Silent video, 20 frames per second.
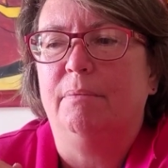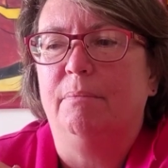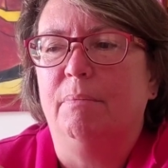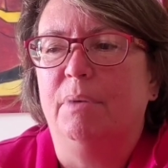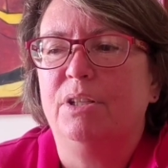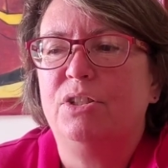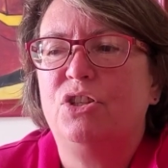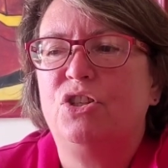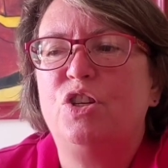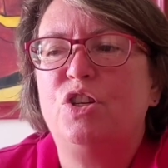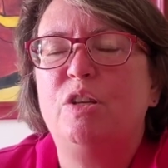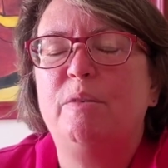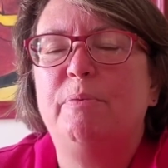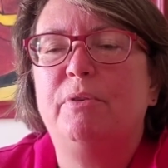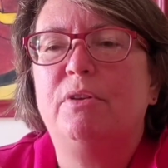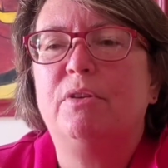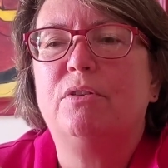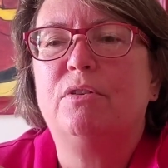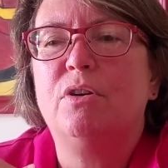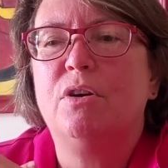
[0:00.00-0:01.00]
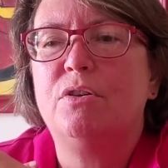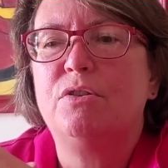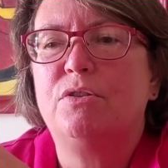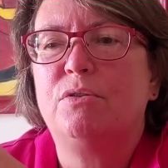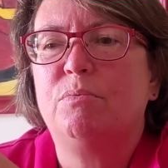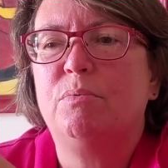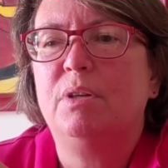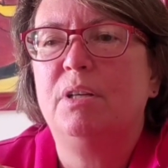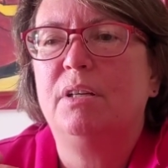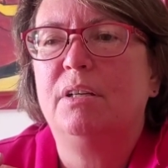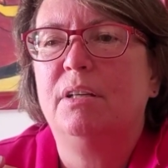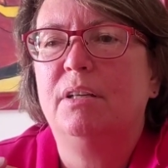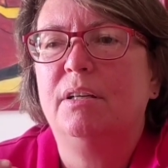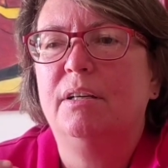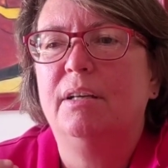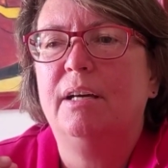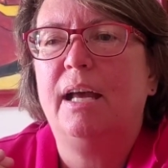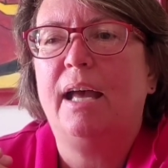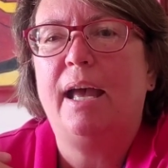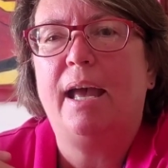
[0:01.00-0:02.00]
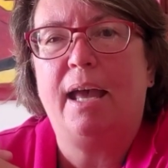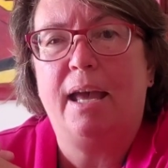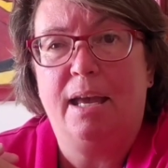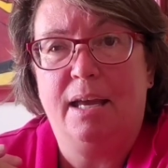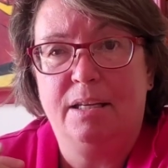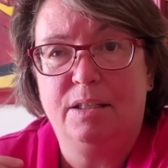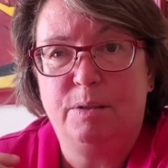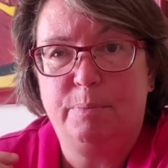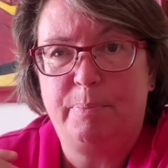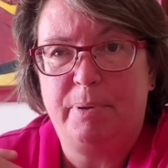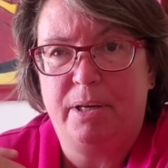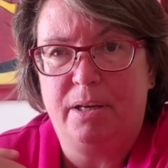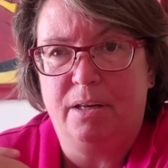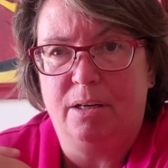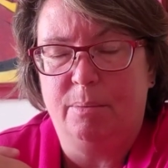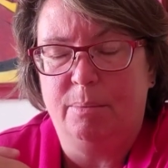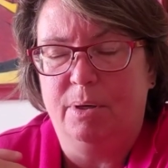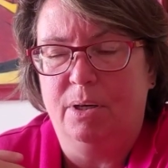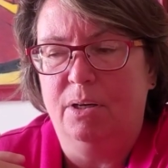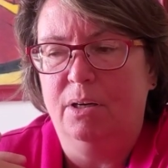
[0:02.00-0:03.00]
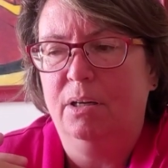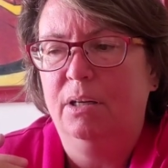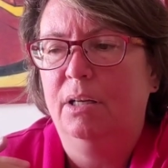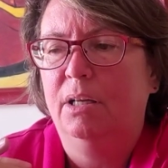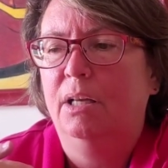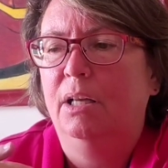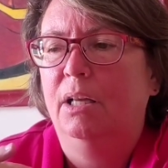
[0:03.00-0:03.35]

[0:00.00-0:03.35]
Much cheaper than Costa Rica and Panama.